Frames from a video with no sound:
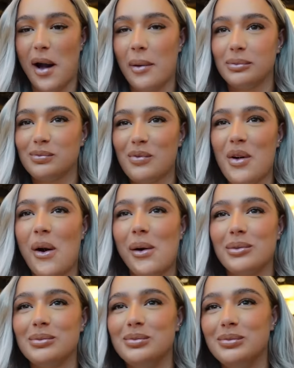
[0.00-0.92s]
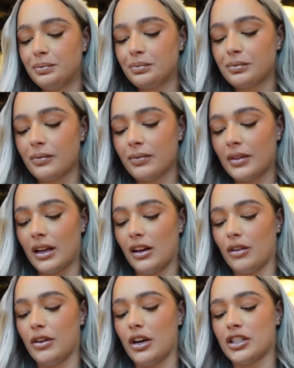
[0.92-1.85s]

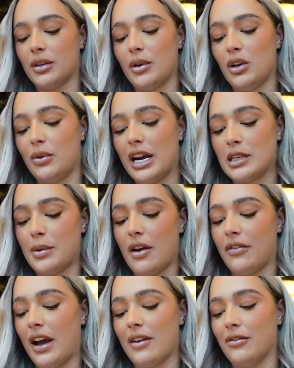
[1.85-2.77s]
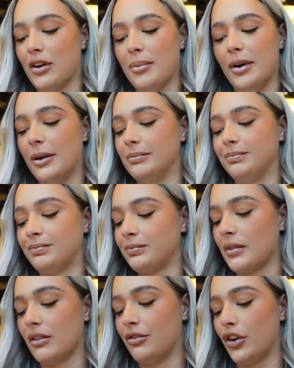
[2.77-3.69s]
like Rosso will always be a favourite, but
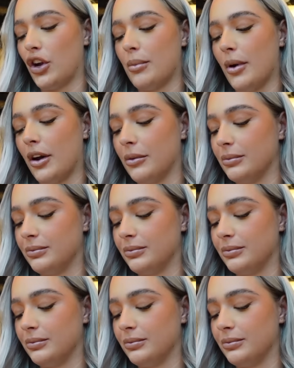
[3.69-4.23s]
Fumo,